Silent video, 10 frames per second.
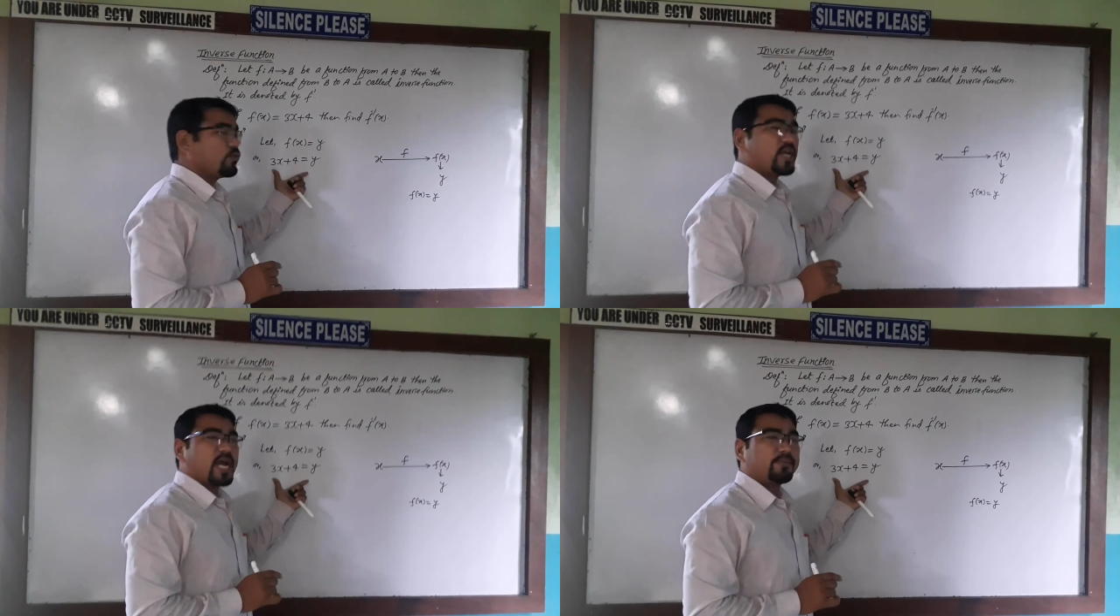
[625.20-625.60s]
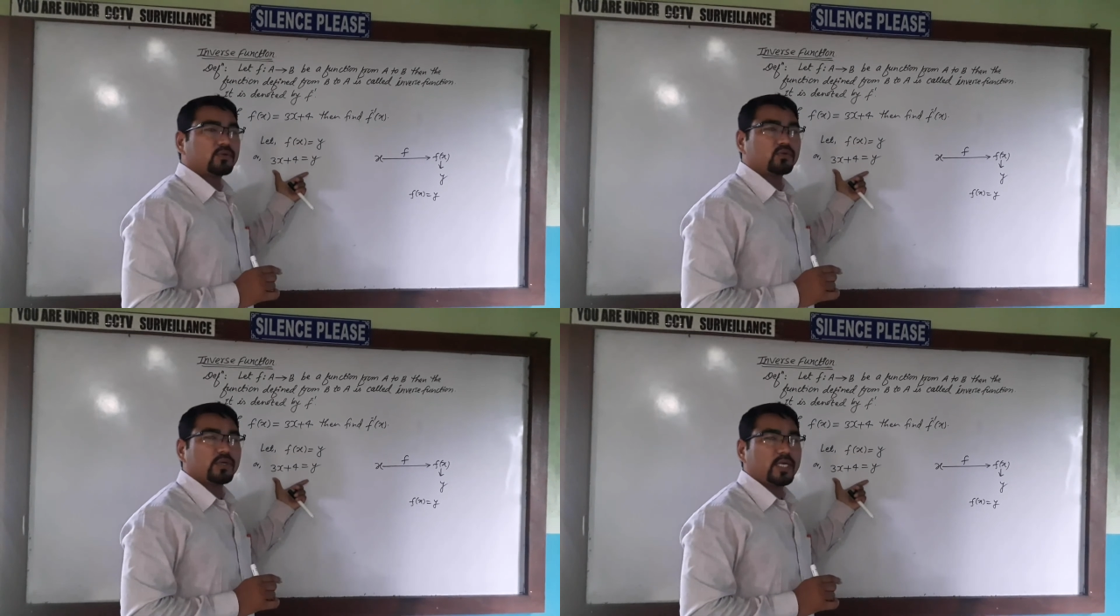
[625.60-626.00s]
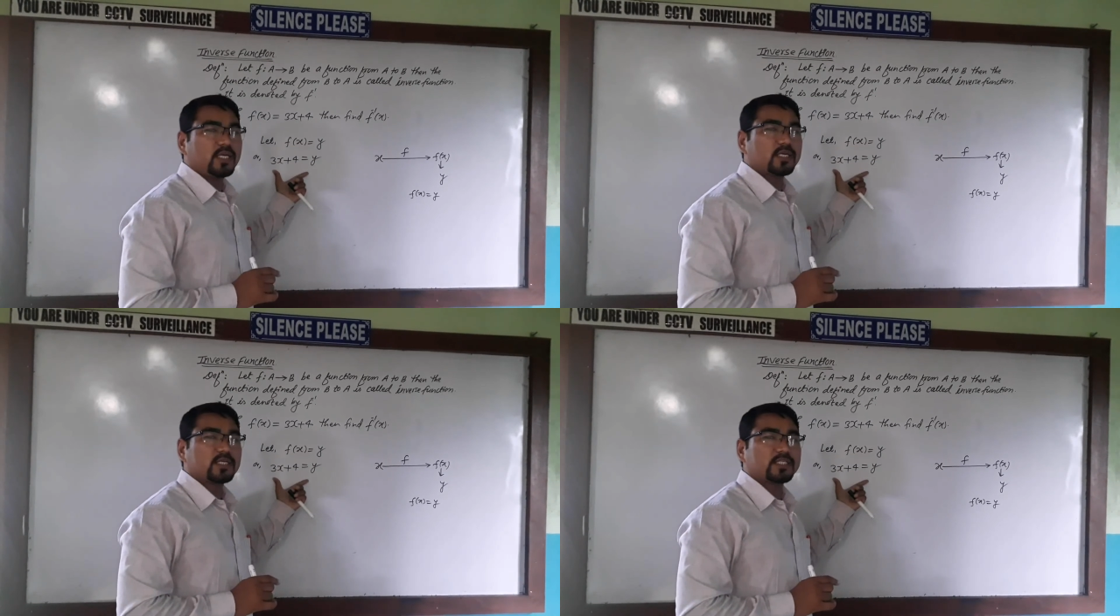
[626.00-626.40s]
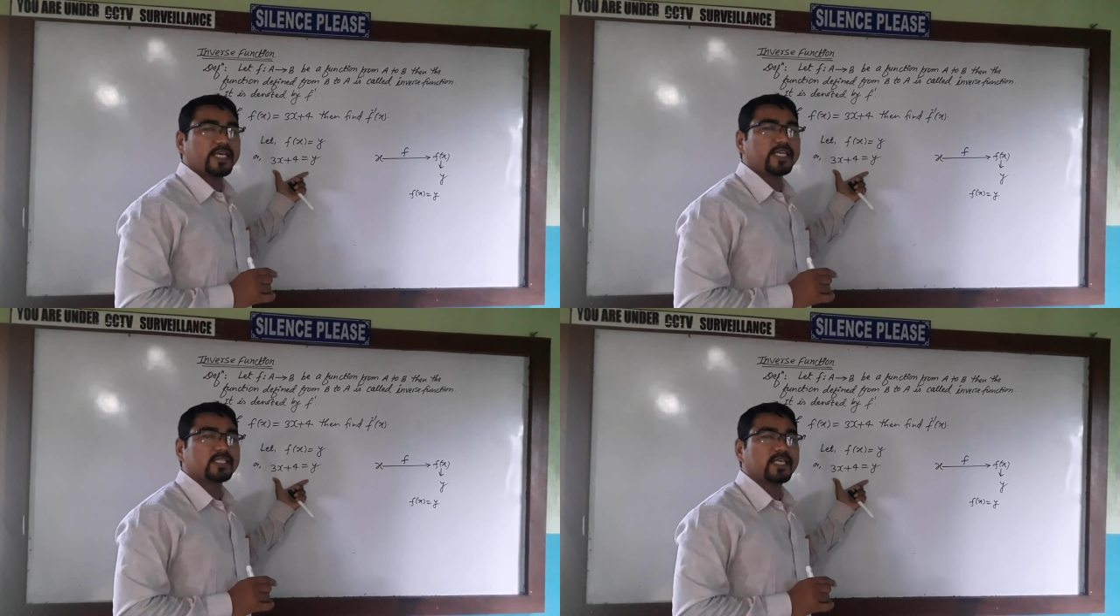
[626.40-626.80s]
have to
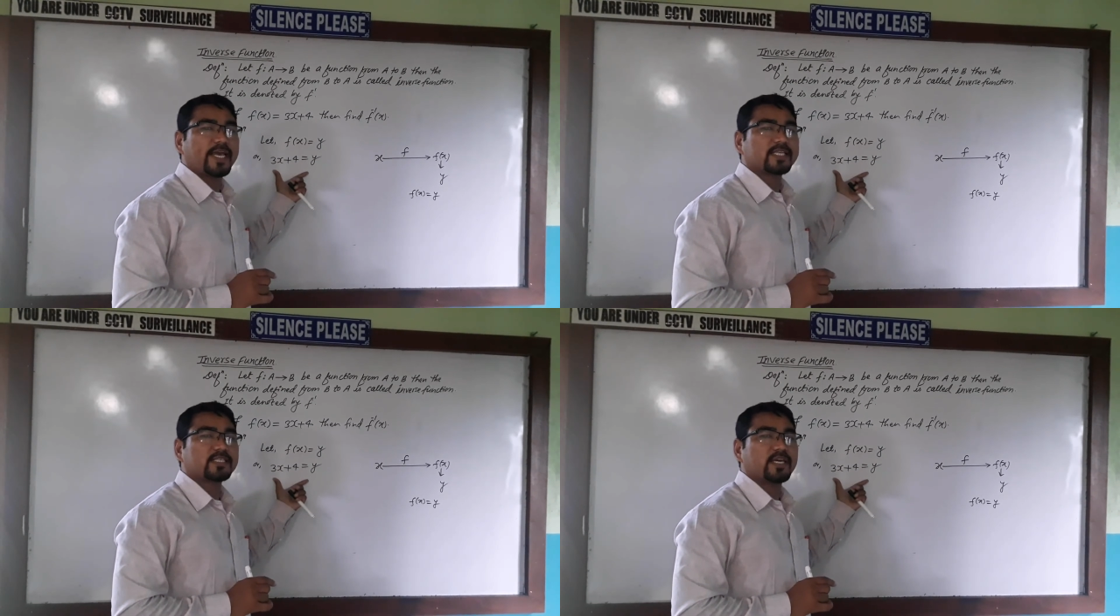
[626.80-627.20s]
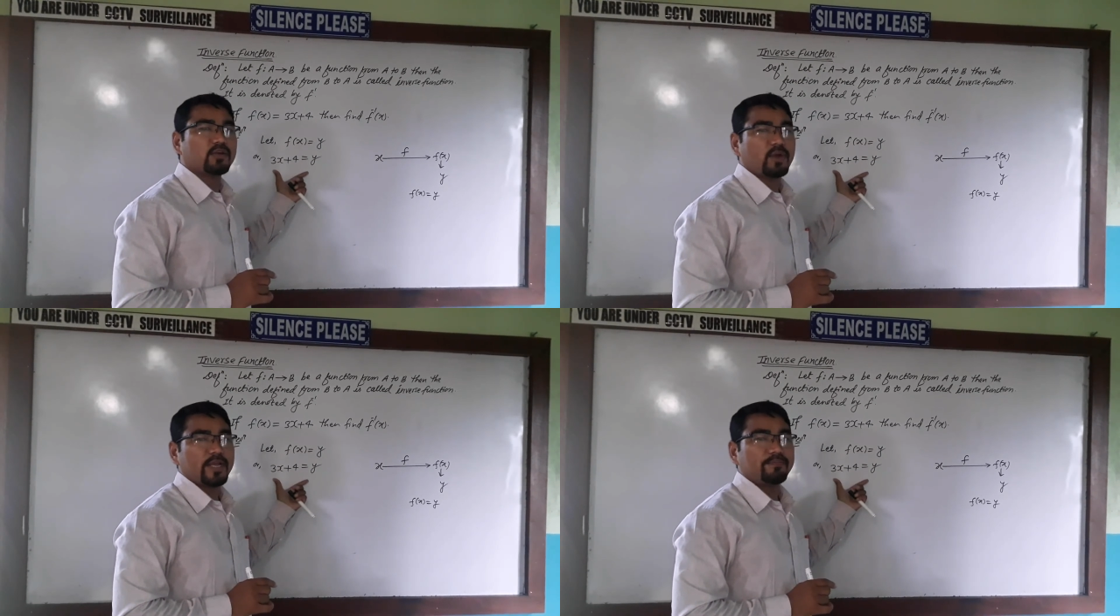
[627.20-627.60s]
interchange the x and y.